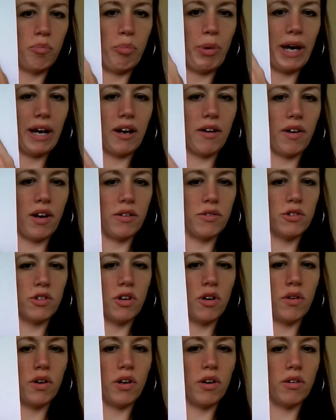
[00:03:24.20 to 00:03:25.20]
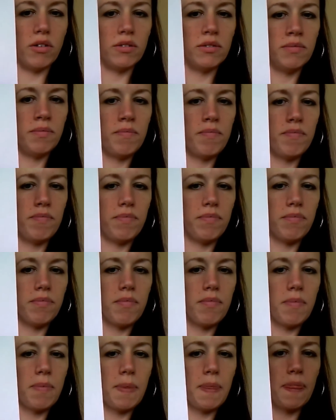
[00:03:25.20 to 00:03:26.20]
background going on
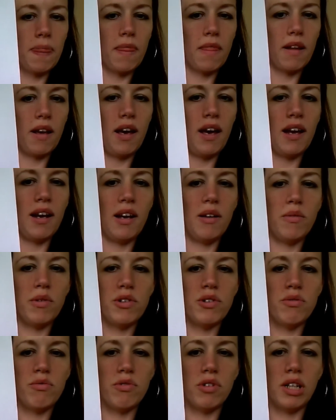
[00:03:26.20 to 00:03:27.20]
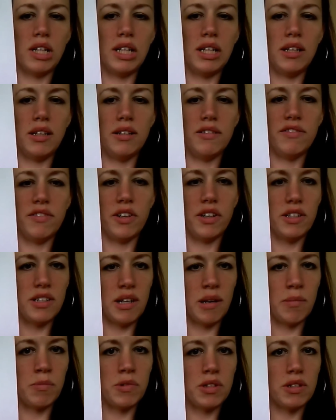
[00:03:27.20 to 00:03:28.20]
and I wasn't really very
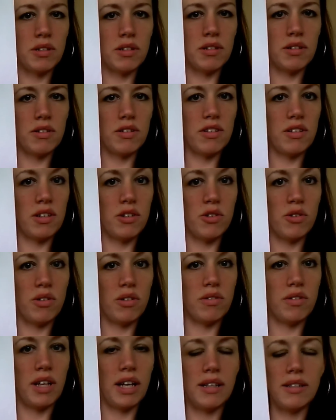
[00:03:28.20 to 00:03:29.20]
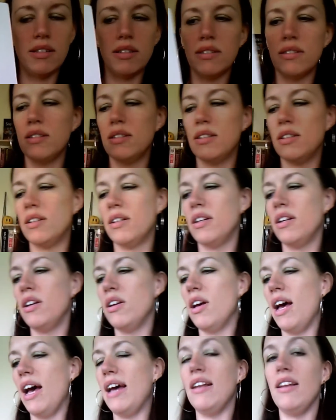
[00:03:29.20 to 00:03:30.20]
tempted to stitch all of that.
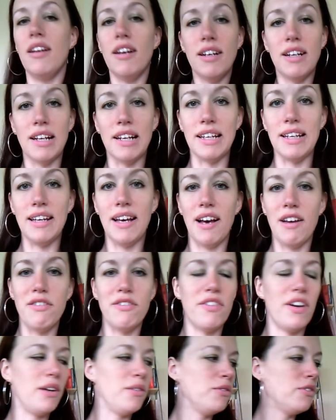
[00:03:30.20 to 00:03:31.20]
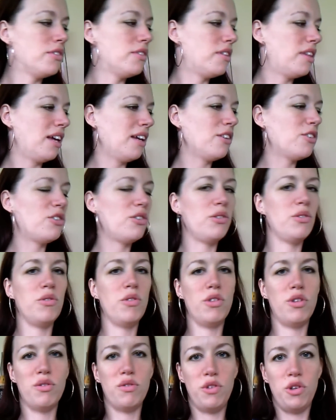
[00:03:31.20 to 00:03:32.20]
And luckily I found, thanks
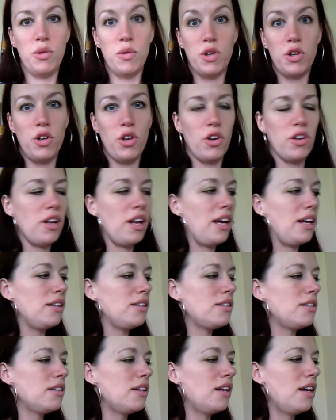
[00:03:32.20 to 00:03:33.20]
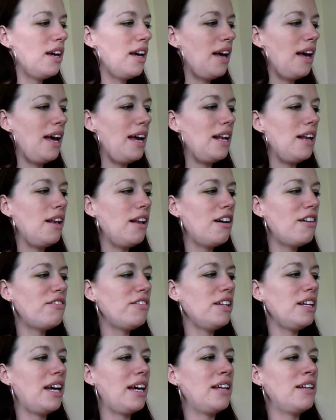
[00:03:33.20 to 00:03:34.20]
to theviewer.net, a
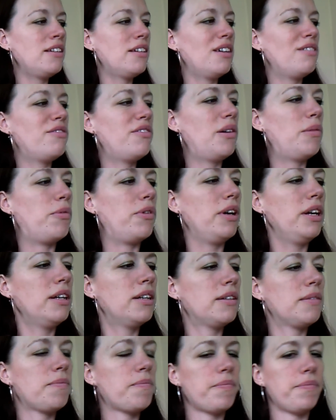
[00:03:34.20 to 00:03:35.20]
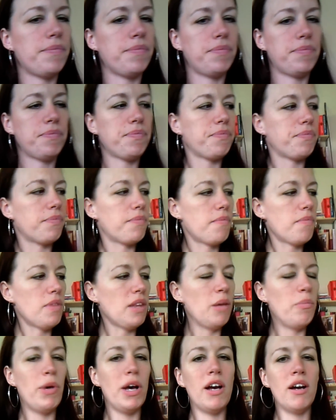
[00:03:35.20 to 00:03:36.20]
lovely hand-dyed fabric
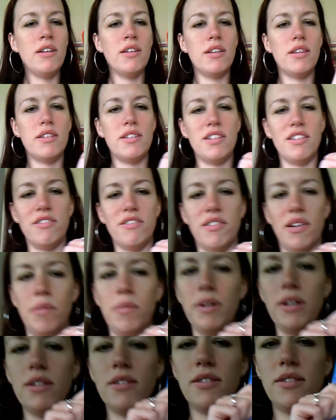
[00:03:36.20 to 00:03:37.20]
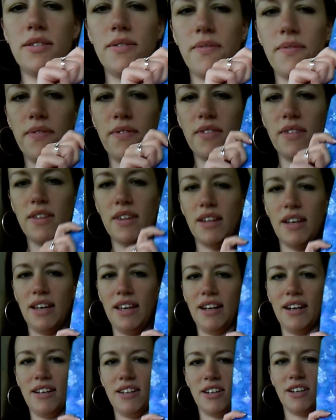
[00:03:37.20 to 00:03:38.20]
by Under the Sea Fabrics.
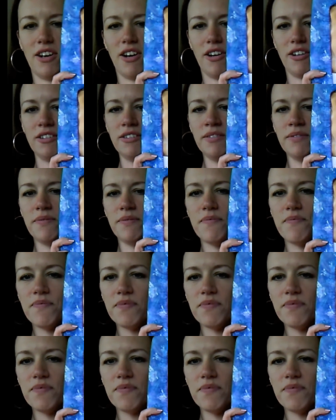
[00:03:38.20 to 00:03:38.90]
Here you go.